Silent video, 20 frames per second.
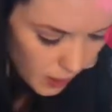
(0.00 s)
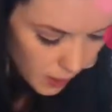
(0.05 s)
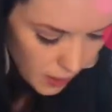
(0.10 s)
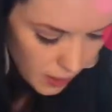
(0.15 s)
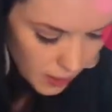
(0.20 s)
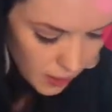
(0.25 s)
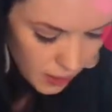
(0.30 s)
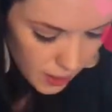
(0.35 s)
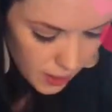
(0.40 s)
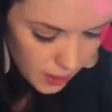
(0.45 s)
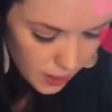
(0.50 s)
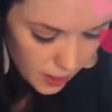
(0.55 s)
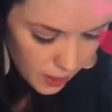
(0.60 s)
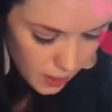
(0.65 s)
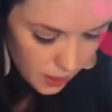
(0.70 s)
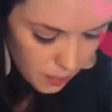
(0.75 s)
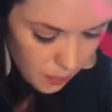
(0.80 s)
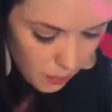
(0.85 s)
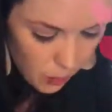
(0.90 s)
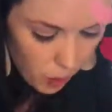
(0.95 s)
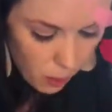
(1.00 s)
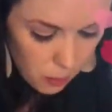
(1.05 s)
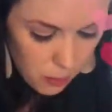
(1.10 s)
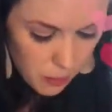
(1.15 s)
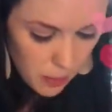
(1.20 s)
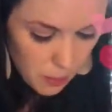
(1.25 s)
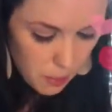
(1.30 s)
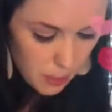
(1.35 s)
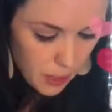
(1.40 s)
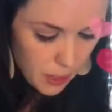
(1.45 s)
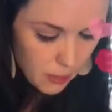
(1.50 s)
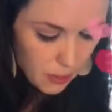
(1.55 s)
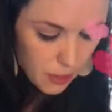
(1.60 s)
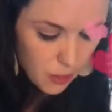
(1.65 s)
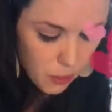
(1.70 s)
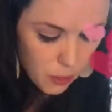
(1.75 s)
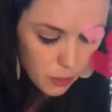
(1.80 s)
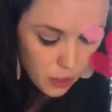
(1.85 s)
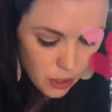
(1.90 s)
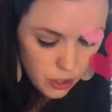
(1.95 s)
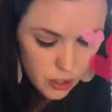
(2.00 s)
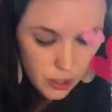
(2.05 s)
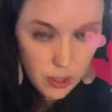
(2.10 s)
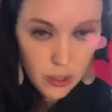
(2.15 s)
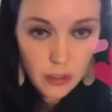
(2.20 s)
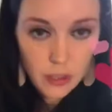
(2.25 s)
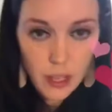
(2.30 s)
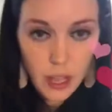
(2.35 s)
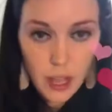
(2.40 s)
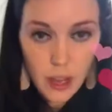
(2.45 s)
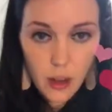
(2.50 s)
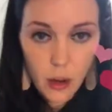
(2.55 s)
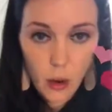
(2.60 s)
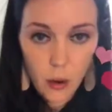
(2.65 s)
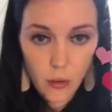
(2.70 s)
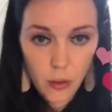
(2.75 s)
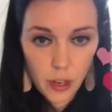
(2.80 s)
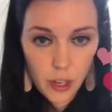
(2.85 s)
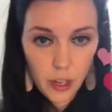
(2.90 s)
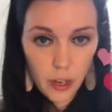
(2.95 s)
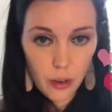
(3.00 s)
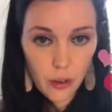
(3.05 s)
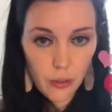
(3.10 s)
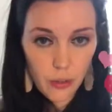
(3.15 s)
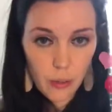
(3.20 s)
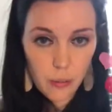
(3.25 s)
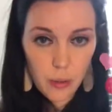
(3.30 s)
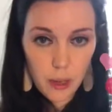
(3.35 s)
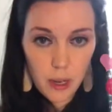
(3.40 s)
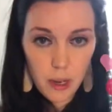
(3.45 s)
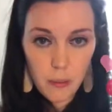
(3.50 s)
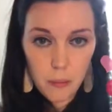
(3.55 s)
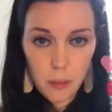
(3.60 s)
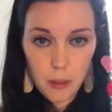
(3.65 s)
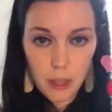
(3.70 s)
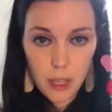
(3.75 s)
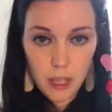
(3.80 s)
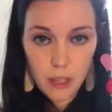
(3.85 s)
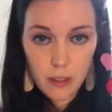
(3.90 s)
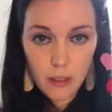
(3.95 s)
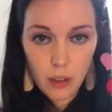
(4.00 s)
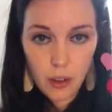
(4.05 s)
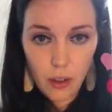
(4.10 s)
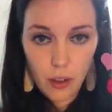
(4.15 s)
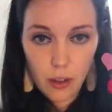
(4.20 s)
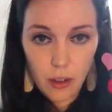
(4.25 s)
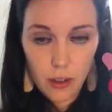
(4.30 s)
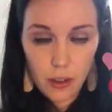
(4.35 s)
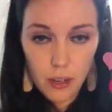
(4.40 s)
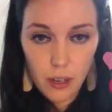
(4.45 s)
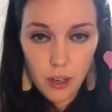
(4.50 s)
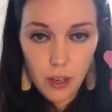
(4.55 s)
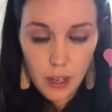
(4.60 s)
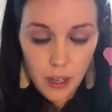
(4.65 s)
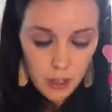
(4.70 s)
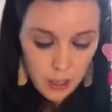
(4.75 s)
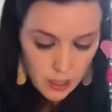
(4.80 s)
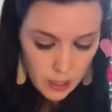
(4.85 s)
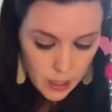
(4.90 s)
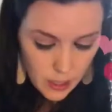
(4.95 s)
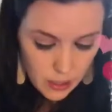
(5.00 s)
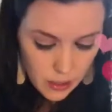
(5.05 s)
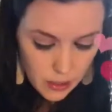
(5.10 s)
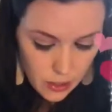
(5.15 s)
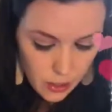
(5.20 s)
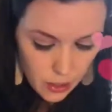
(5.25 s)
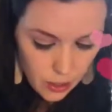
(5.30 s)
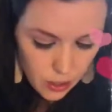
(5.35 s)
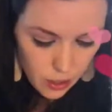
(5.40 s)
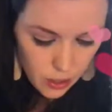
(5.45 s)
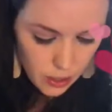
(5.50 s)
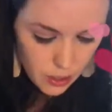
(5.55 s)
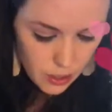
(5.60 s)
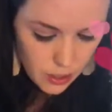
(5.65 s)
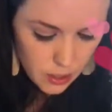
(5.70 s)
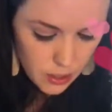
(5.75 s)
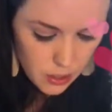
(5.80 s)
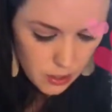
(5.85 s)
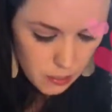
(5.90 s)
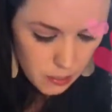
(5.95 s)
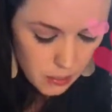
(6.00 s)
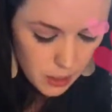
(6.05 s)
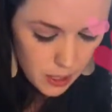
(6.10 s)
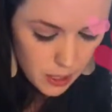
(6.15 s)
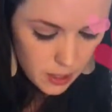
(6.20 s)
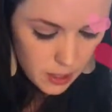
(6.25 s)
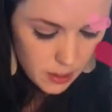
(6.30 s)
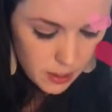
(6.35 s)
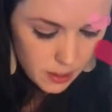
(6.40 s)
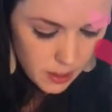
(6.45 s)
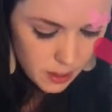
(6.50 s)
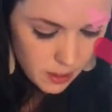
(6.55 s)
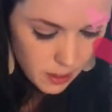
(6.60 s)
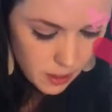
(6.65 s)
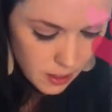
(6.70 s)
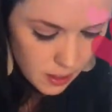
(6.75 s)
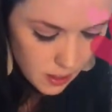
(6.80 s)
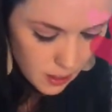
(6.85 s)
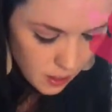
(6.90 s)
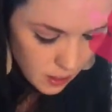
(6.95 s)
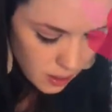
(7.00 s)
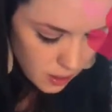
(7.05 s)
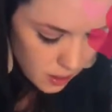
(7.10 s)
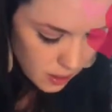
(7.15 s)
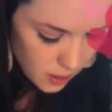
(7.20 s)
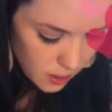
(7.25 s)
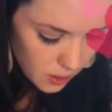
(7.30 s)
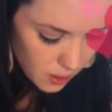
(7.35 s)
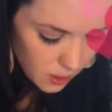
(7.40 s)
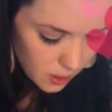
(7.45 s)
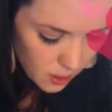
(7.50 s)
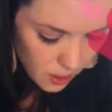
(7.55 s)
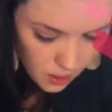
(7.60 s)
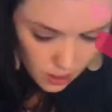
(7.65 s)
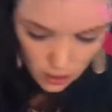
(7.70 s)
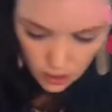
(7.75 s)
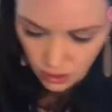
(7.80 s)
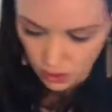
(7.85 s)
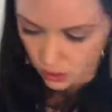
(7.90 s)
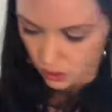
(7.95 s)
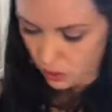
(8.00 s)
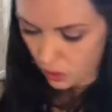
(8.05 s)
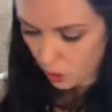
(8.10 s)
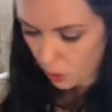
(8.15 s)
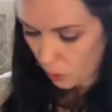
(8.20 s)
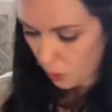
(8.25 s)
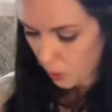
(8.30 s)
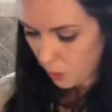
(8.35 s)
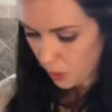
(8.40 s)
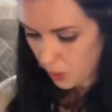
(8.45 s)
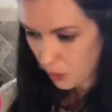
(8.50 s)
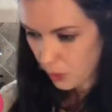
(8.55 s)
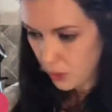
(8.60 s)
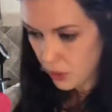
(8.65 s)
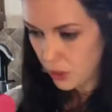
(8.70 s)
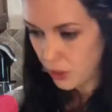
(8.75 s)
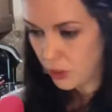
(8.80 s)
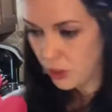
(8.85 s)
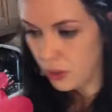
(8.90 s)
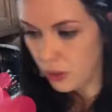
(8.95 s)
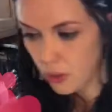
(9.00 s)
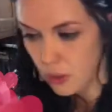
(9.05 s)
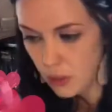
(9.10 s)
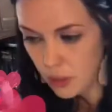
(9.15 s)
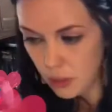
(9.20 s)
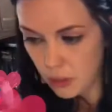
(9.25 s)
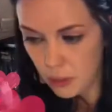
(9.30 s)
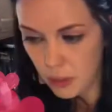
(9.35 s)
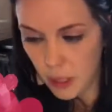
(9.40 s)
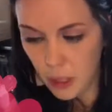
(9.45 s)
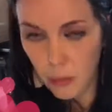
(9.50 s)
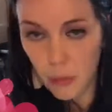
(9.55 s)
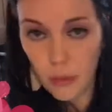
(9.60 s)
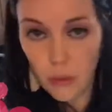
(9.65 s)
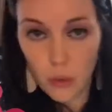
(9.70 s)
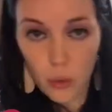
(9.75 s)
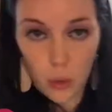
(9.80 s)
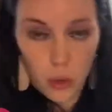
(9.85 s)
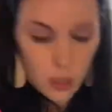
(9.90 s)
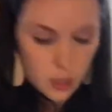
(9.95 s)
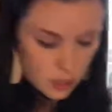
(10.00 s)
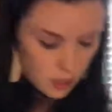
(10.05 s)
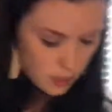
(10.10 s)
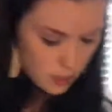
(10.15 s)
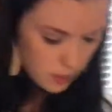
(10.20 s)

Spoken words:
And then our meat basket, we're just going to set over here for a minute, but that's our nicely cooked meat. So what we're going to do, let me get my fork.